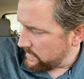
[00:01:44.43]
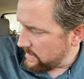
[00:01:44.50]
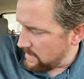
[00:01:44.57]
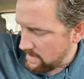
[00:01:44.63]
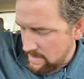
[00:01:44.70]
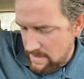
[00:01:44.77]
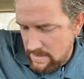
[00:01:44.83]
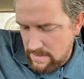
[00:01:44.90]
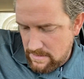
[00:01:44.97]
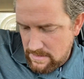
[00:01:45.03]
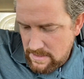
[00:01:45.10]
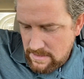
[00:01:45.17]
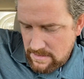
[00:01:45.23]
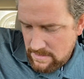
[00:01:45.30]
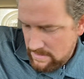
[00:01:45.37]
And
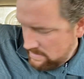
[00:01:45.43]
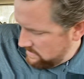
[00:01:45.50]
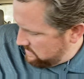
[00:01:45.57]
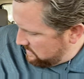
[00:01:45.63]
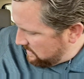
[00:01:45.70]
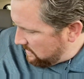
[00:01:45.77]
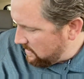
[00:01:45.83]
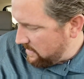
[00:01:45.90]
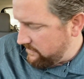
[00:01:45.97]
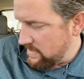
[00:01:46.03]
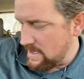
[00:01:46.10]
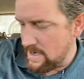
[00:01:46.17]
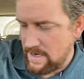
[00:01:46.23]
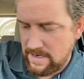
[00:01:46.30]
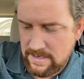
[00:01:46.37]
there I've
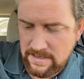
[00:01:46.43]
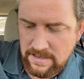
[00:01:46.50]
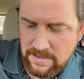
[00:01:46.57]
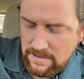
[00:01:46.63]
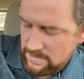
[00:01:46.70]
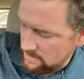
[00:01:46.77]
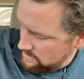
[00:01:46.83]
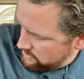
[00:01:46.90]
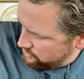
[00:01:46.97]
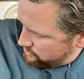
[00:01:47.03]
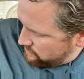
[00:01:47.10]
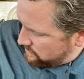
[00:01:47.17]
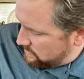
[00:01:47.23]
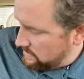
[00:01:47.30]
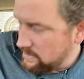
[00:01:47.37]
got a
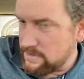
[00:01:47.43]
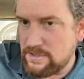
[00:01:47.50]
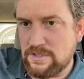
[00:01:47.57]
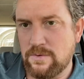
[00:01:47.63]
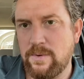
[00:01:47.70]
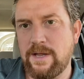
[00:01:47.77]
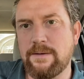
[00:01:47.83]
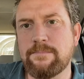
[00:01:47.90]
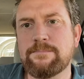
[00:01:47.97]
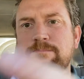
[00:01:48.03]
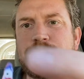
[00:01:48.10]
short little squid.